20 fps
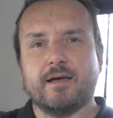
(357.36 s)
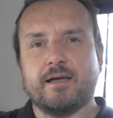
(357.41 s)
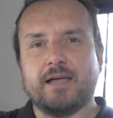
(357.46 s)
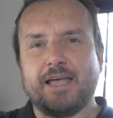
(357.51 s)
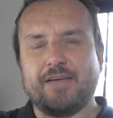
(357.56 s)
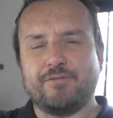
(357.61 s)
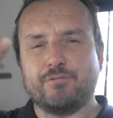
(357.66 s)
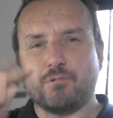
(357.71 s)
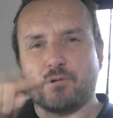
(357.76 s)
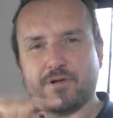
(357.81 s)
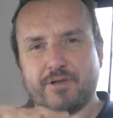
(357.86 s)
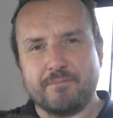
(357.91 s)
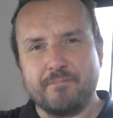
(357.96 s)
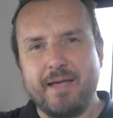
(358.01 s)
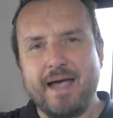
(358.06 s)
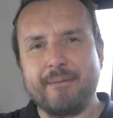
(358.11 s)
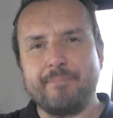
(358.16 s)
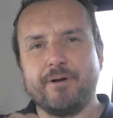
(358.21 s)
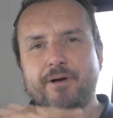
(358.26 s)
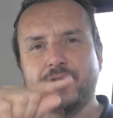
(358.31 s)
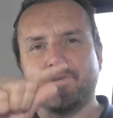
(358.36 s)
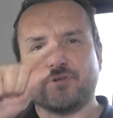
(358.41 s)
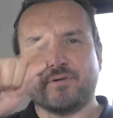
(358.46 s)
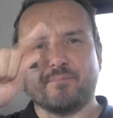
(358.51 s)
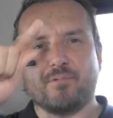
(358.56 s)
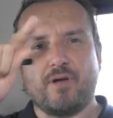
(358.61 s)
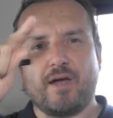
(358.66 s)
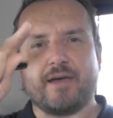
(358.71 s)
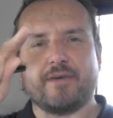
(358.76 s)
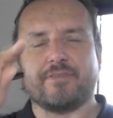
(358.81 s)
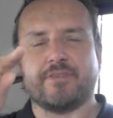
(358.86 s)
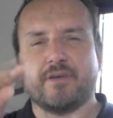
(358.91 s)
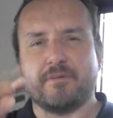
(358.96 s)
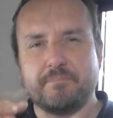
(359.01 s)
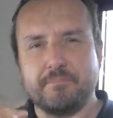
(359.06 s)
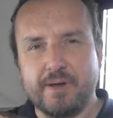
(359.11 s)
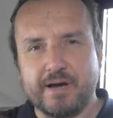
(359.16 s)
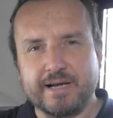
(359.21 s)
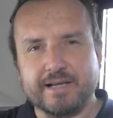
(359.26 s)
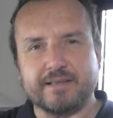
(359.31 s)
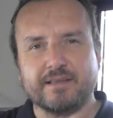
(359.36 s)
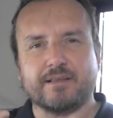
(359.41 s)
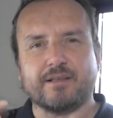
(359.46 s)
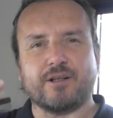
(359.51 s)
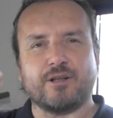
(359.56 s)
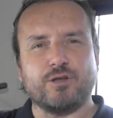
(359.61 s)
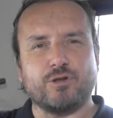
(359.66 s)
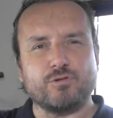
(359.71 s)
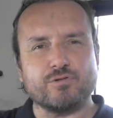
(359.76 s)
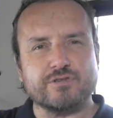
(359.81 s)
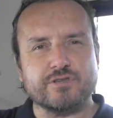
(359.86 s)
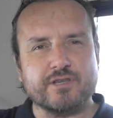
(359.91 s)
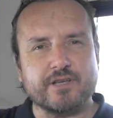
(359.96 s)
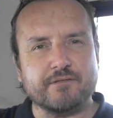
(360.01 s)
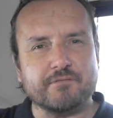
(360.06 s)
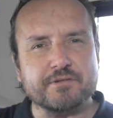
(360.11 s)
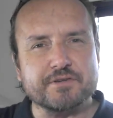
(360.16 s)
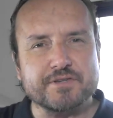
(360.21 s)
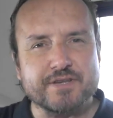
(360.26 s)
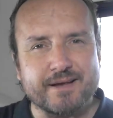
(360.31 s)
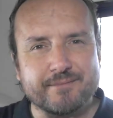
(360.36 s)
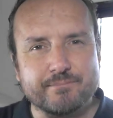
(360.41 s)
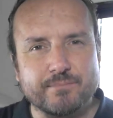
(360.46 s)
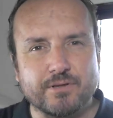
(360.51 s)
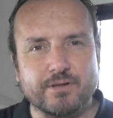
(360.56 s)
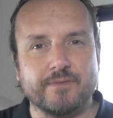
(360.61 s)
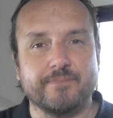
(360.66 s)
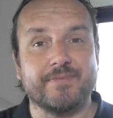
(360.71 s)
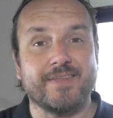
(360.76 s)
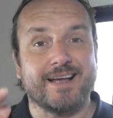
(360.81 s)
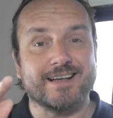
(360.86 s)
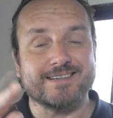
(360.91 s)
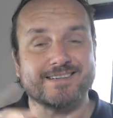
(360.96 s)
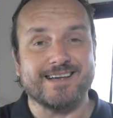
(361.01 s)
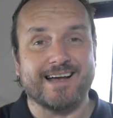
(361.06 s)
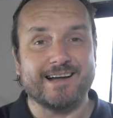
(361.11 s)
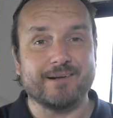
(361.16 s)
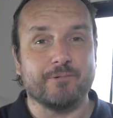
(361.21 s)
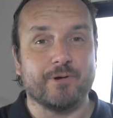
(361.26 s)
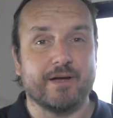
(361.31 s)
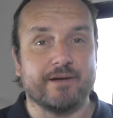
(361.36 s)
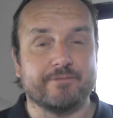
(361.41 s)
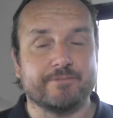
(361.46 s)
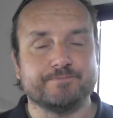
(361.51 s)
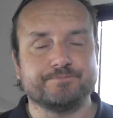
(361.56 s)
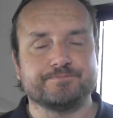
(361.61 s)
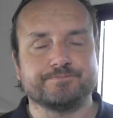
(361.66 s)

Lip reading: if you were to map out your breath, it might closely resemble a sine wave.